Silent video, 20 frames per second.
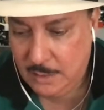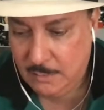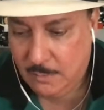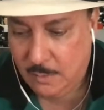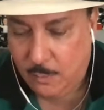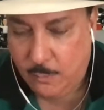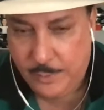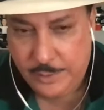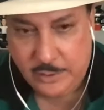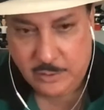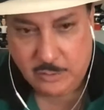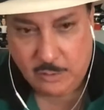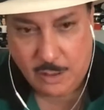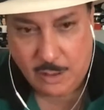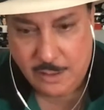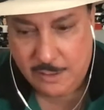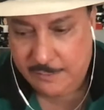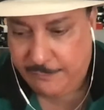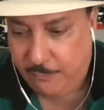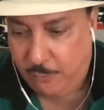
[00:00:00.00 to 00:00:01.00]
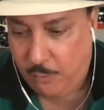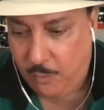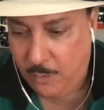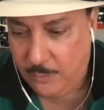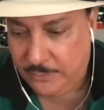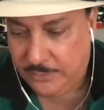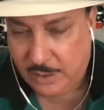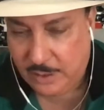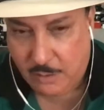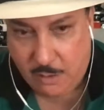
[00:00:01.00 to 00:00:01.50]
when we started to
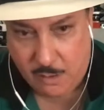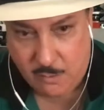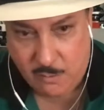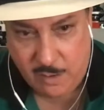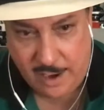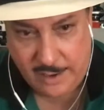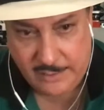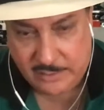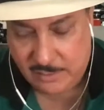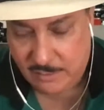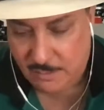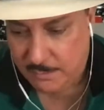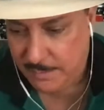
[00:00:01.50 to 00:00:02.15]
form Cigar Rights of